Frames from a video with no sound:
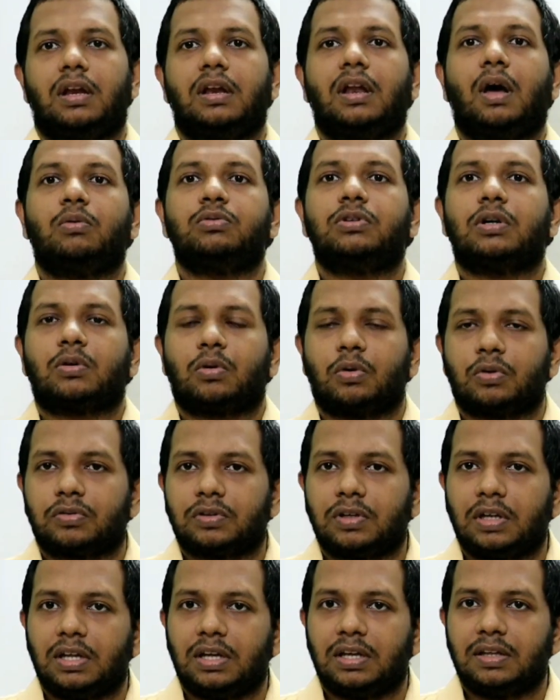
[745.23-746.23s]
Now, the
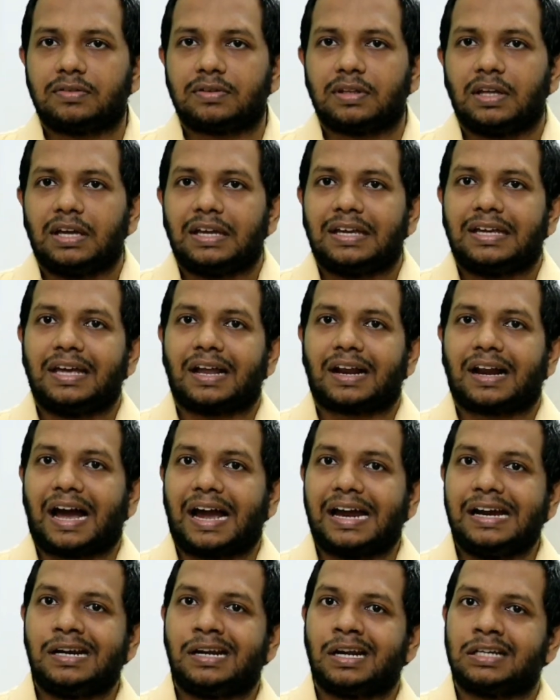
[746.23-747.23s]
question is, here
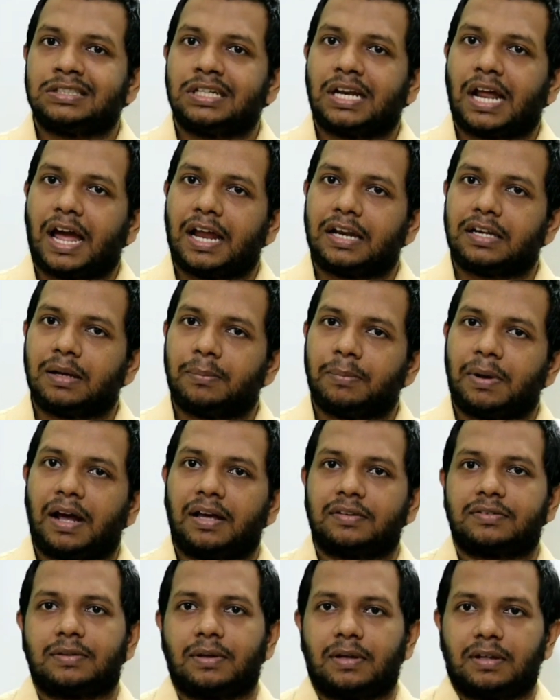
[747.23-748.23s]
hydrogen atom
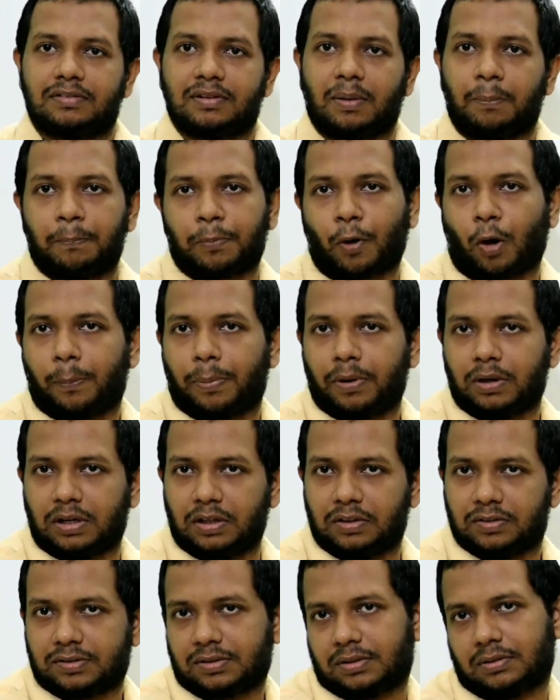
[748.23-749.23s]
has some
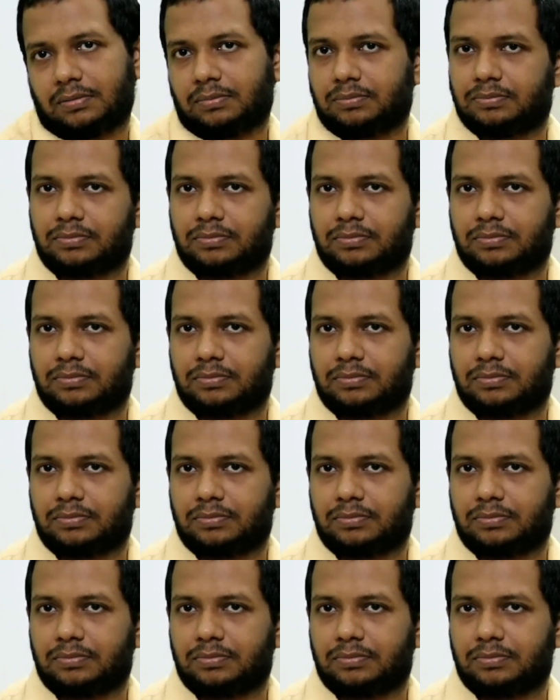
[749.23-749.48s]
properties.